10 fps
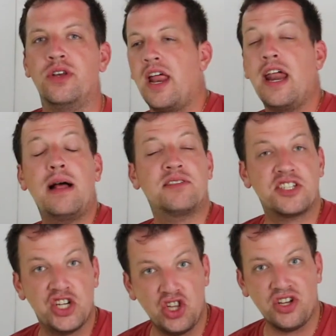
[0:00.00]
and I was
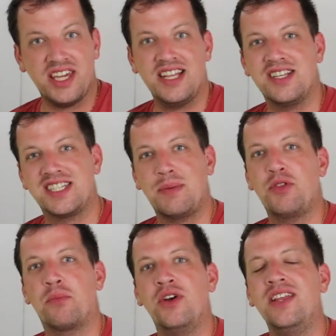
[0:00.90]
actually looking into some of
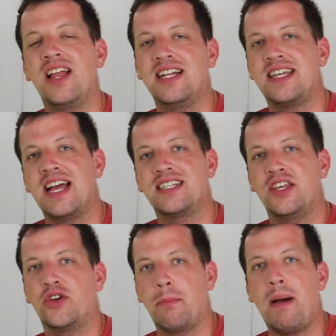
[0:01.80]
the Marineland tanks
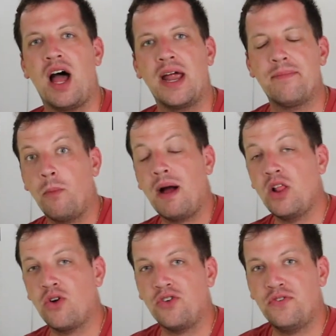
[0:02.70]
that you can buy. My
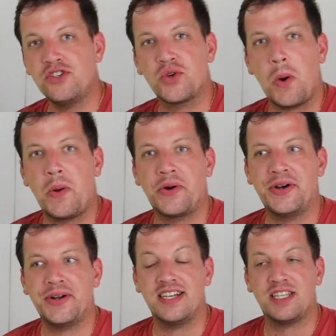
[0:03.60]
local fish store
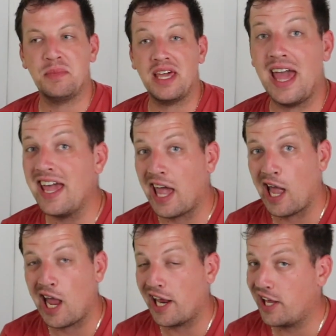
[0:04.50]
owner said to me, hey,
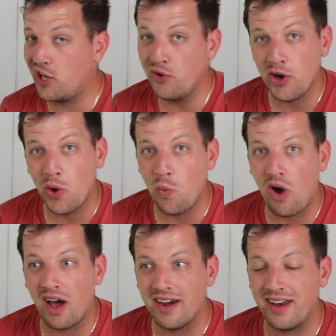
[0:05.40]
you don't
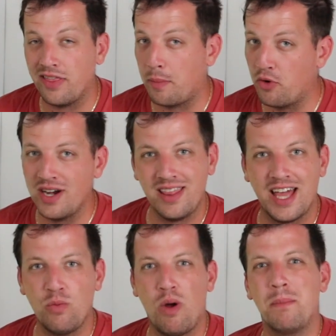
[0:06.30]
want the
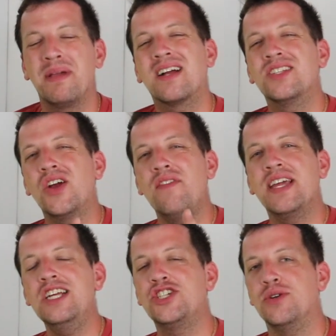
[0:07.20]
Marineland one because they're
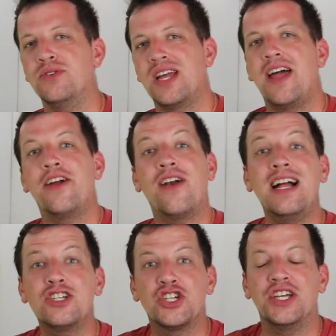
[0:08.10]
having issues, and they're
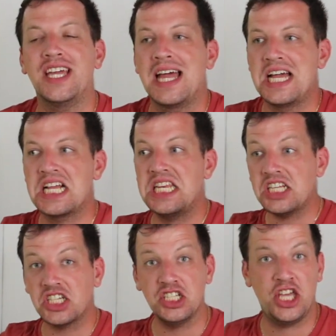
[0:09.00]
actually
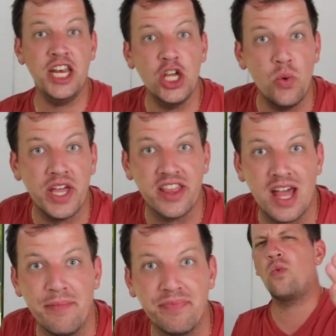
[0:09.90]
discontinuing
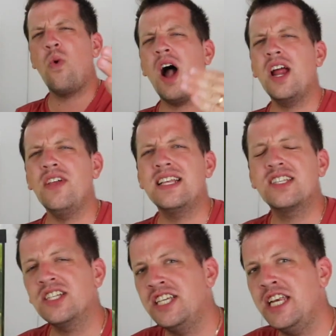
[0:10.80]
them. Why are they
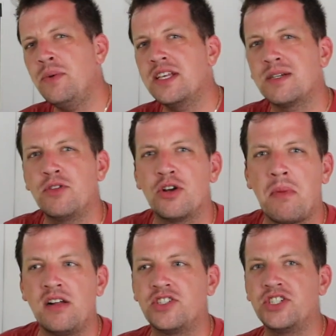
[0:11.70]
discontinuing some of their
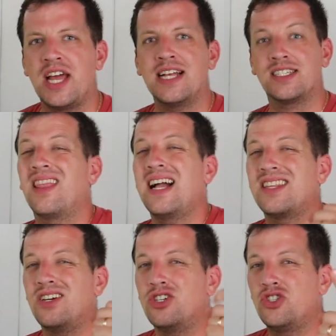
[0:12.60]
monster tanks like
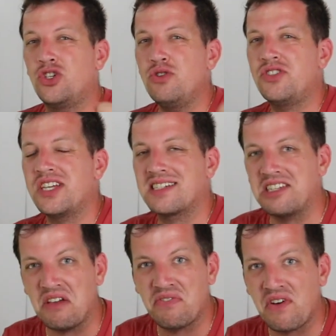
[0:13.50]
the
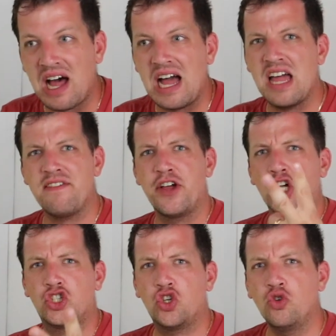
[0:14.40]
265,
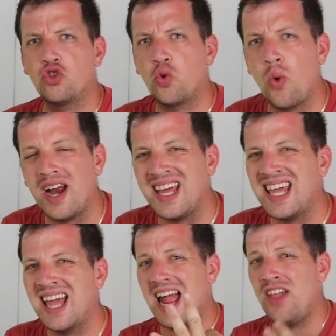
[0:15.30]
the
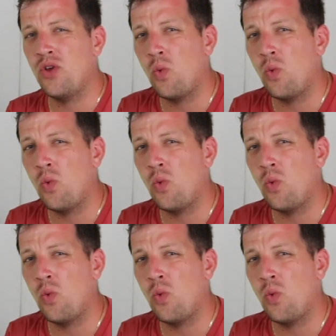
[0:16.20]
220, and the